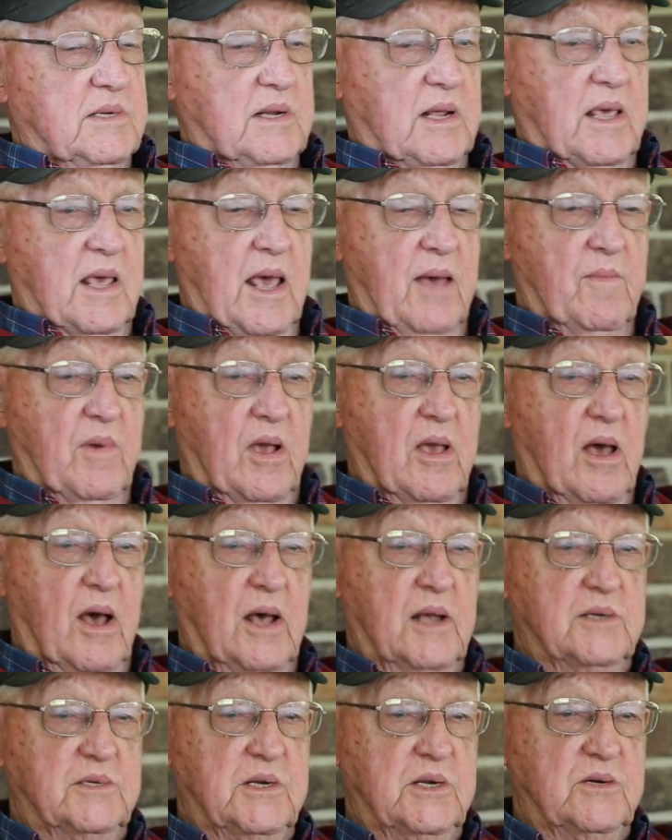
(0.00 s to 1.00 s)

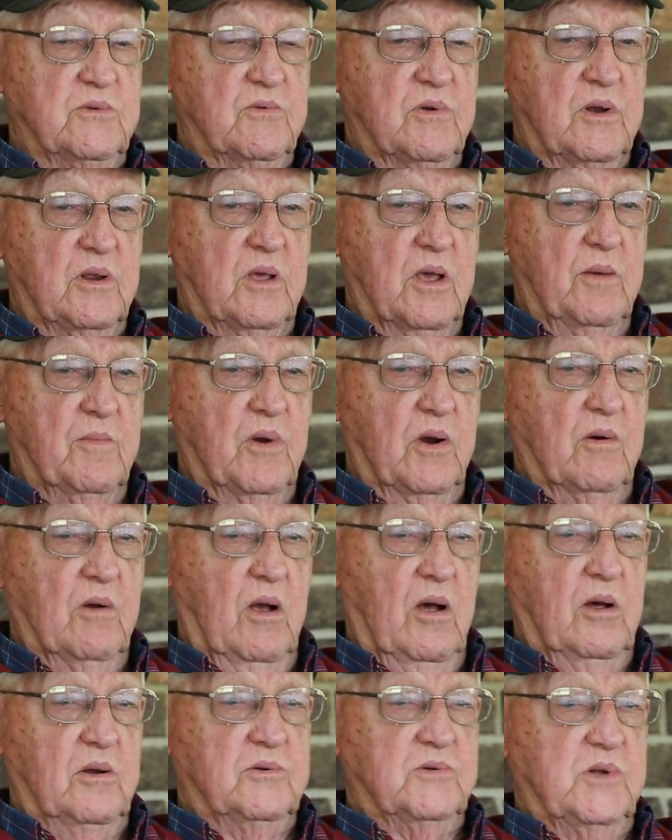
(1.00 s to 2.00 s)
kamikazes would come
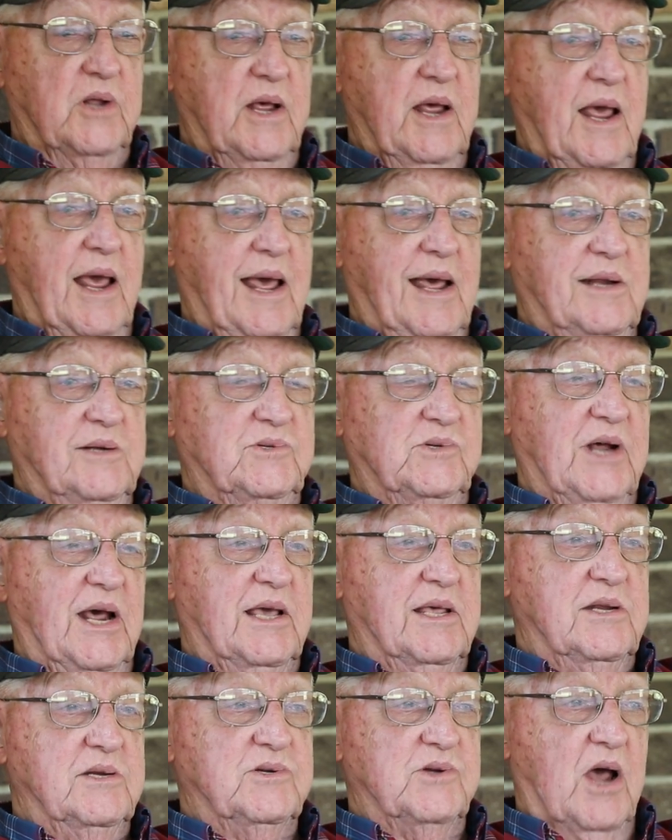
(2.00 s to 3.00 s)
across, they had
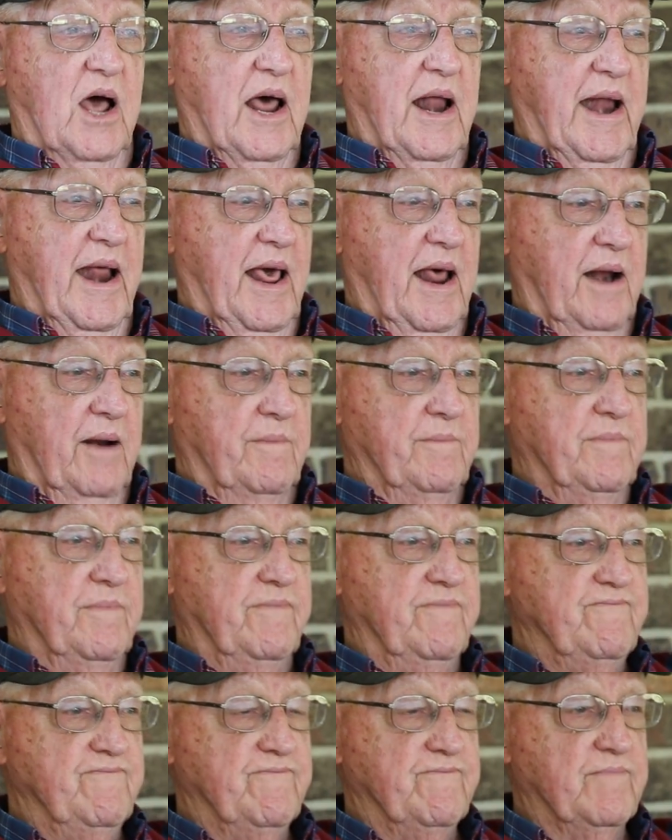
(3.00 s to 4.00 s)
second shot at
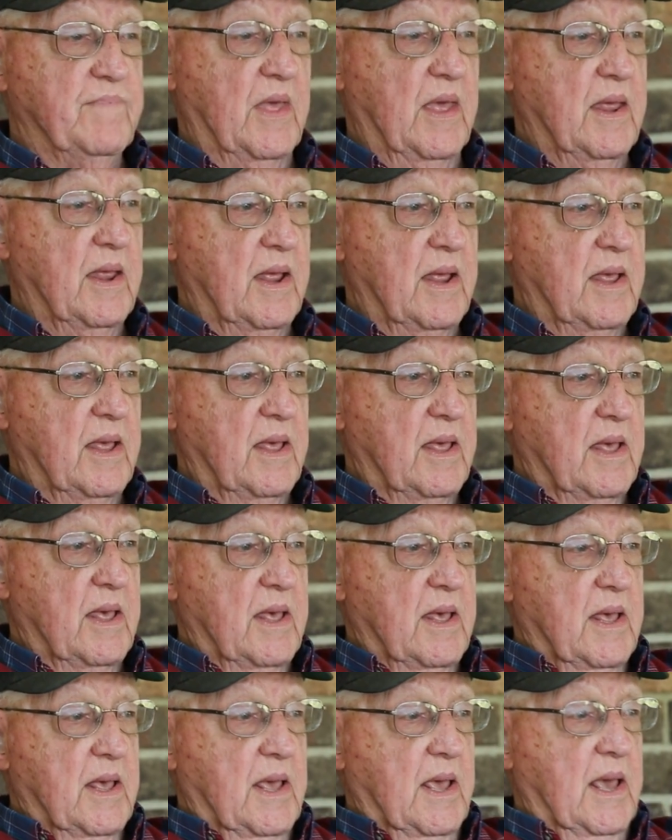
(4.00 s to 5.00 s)
them,
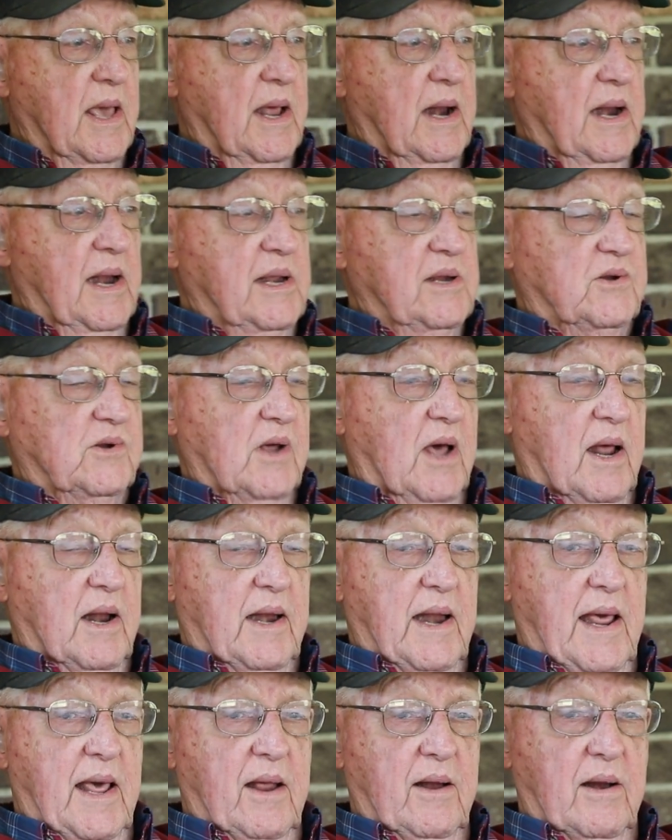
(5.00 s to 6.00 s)
and they shot
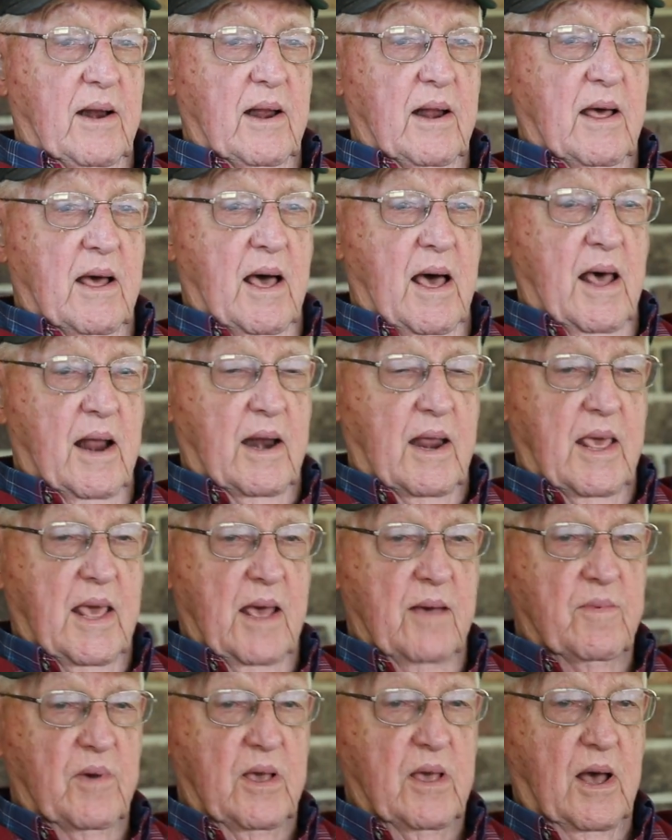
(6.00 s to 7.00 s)
down a lot of
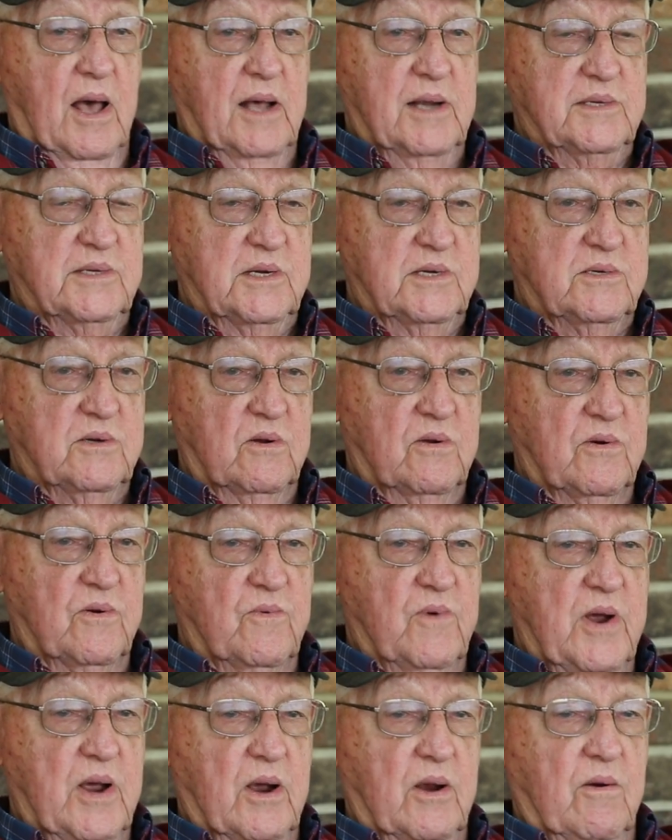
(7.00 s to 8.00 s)
kamikazes on the
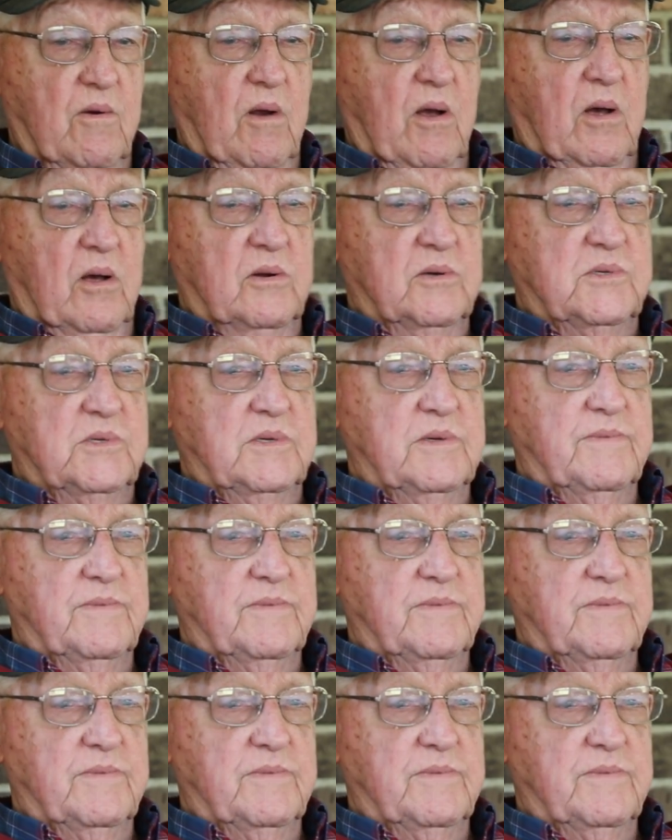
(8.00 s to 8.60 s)
way across.